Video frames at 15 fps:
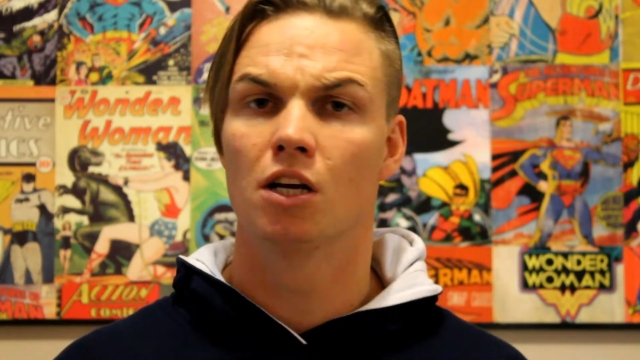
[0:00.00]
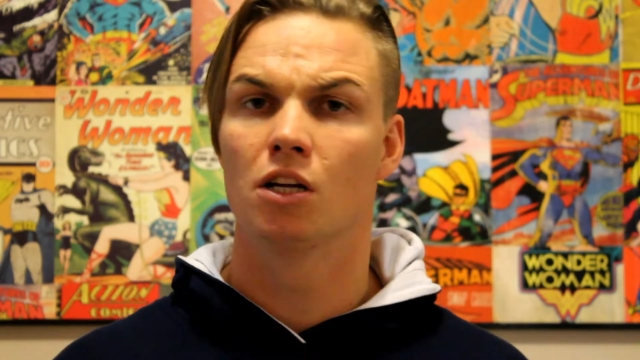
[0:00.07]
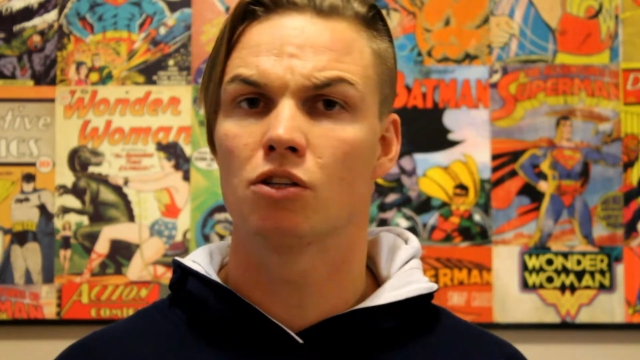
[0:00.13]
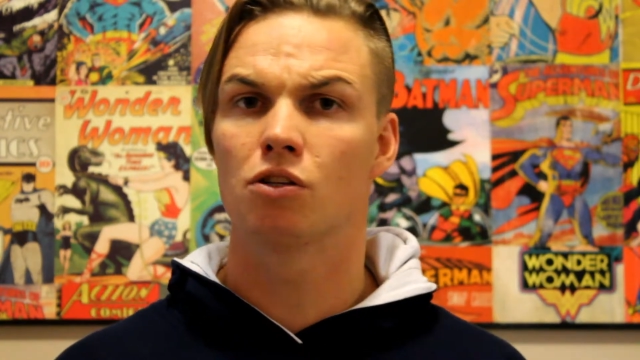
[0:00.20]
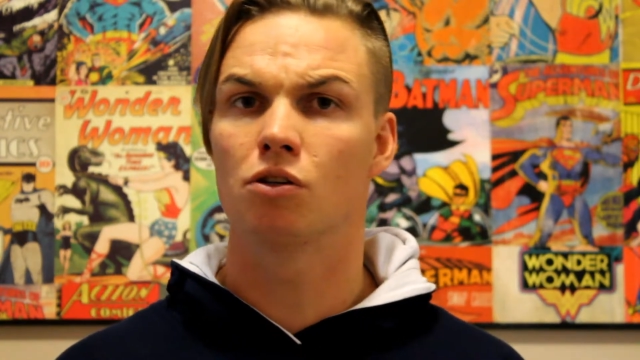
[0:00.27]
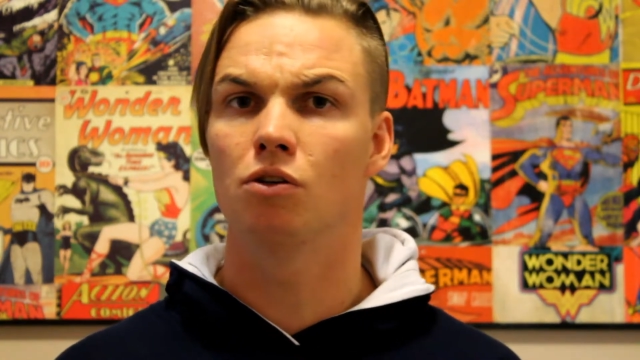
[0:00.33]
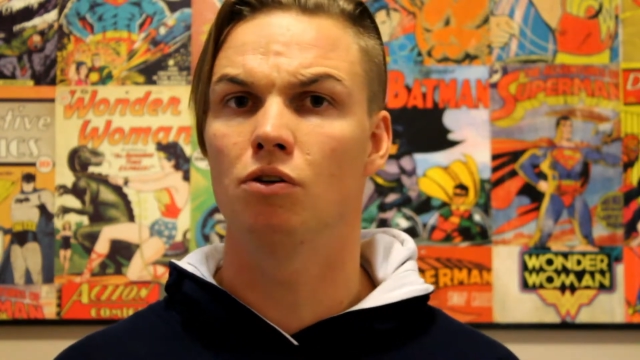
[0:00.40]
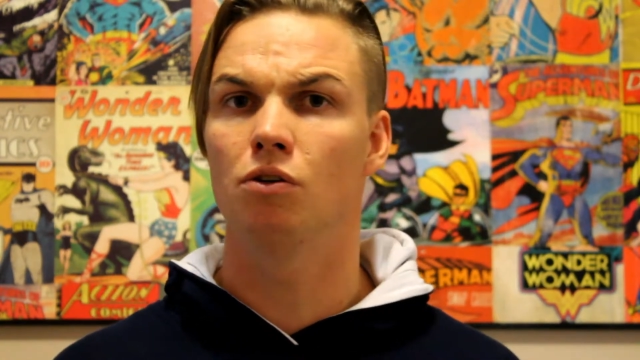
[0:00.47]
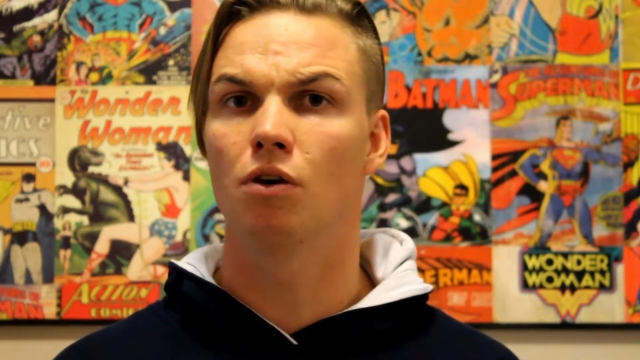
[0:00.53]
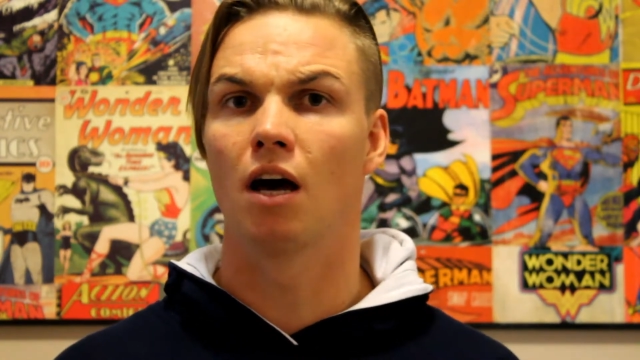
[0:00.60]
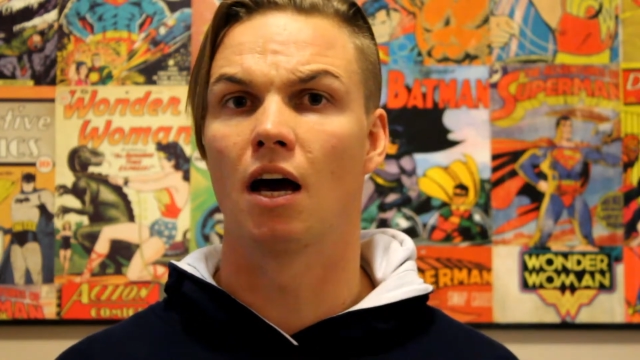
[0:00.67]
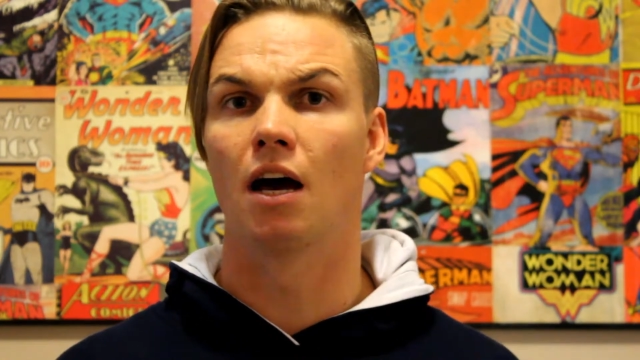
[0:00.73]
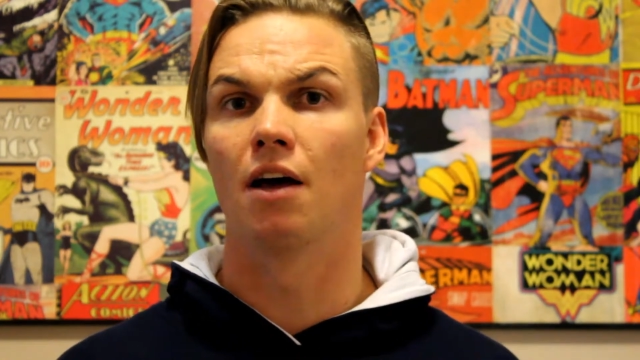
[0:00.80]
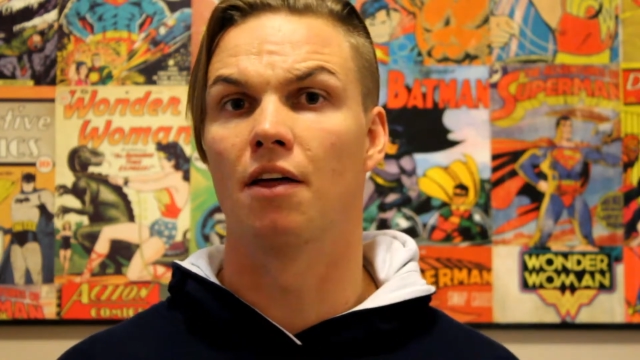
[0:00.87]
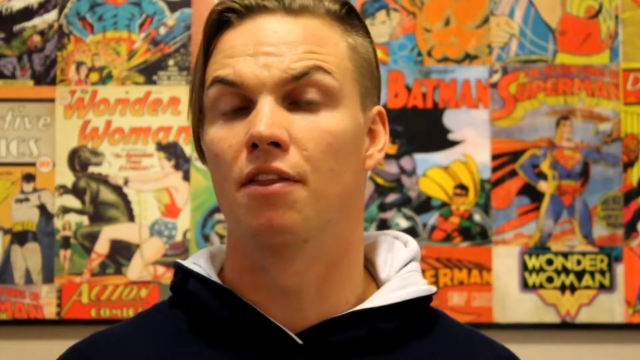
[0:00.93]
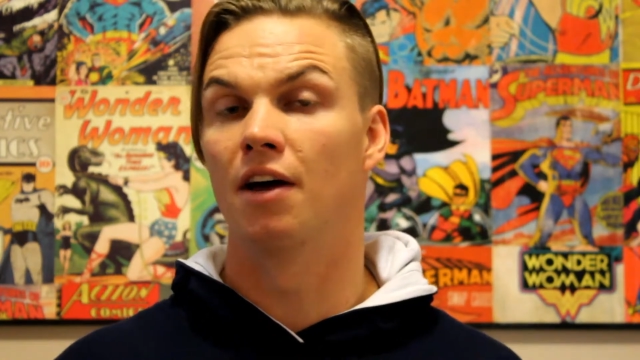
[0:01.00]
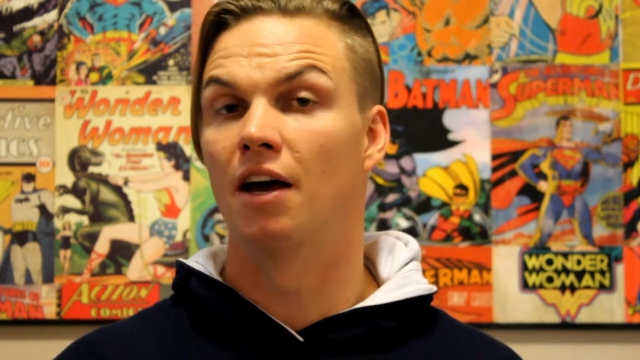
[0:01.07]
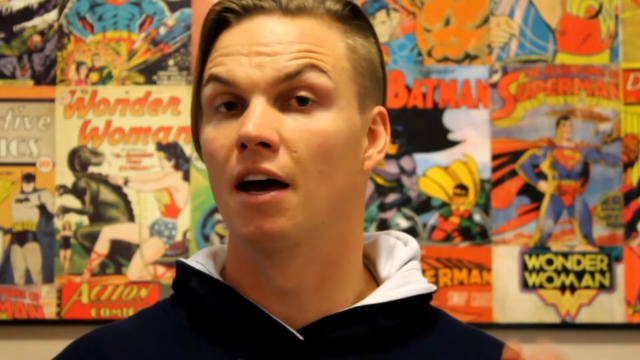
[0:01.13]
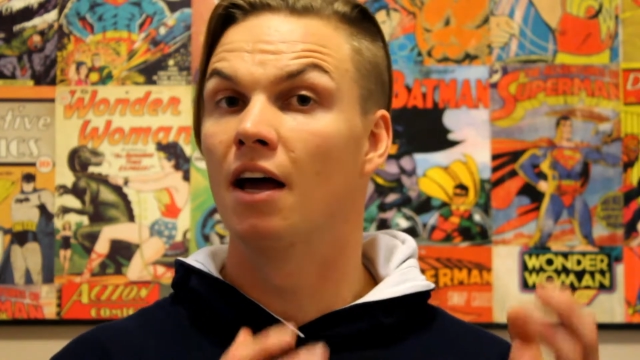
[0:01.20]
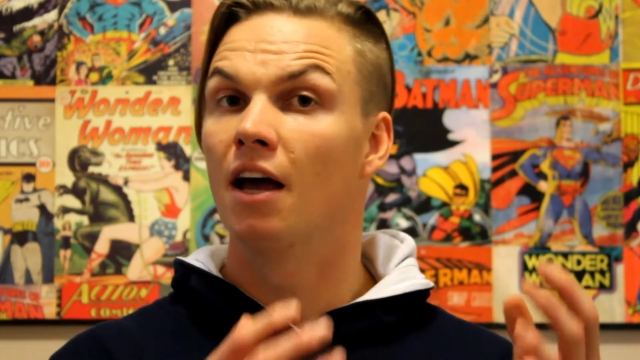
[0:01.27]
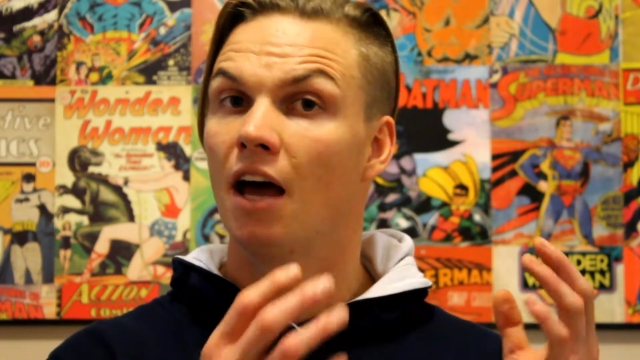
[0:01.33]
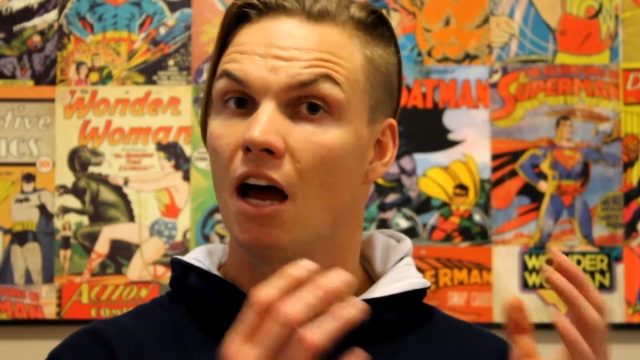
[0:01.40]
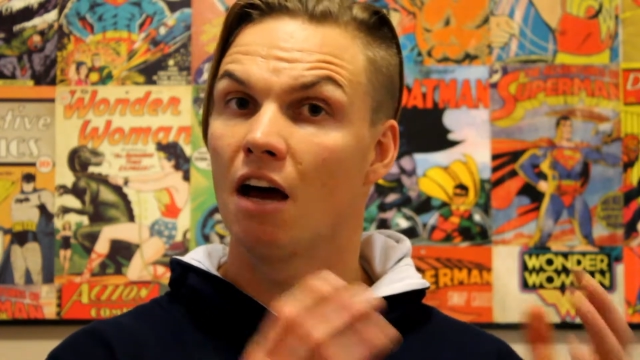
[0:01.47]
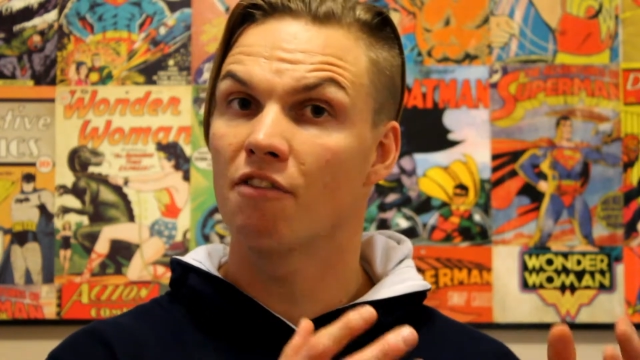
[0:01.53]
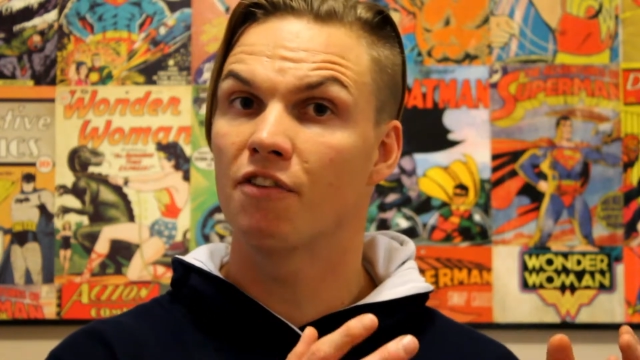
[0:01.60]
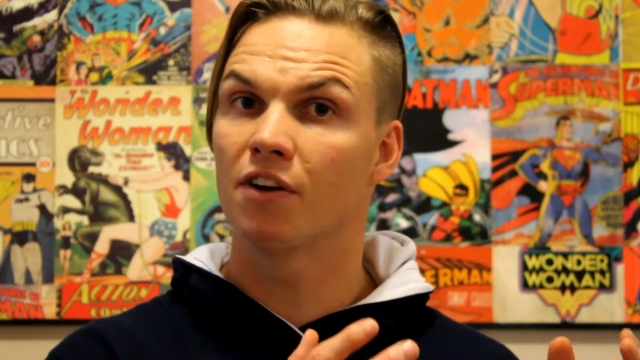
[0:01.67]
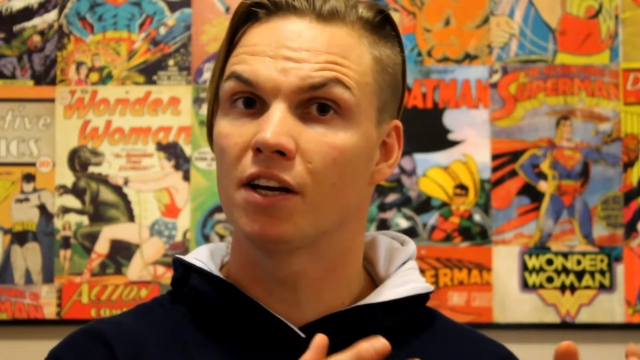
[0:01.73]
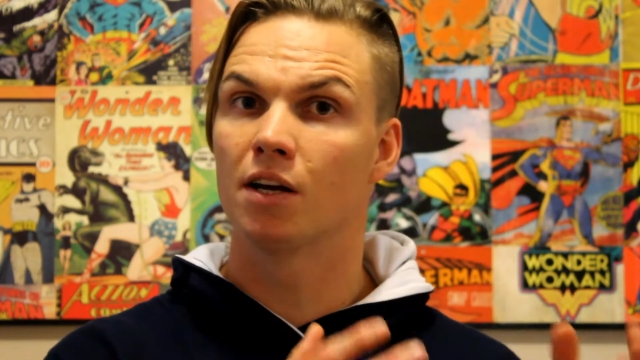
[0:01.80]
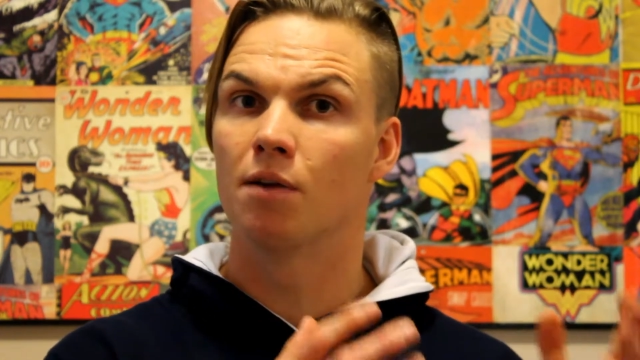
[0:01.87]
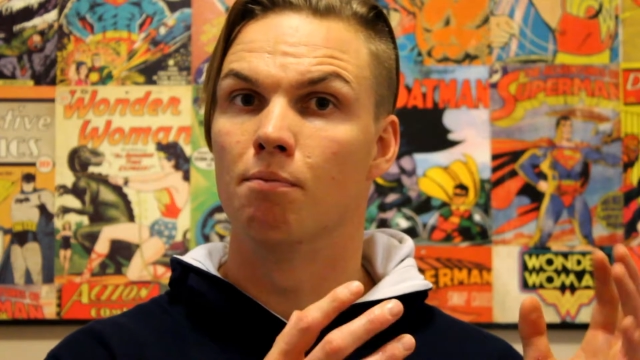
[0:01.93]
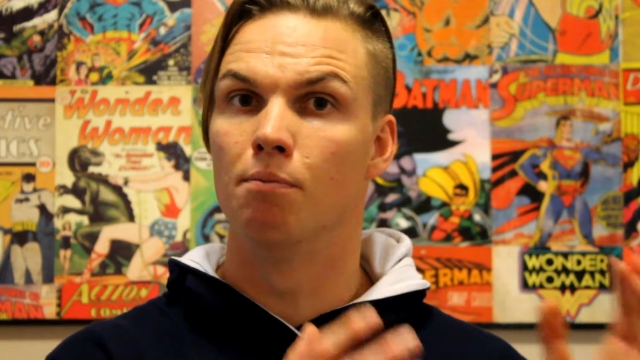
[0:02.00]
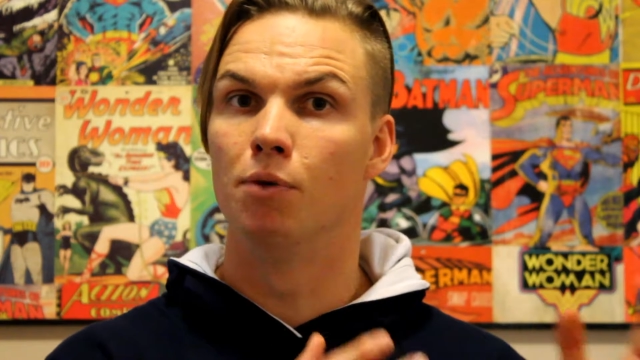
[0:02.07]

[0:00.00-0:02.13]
to the African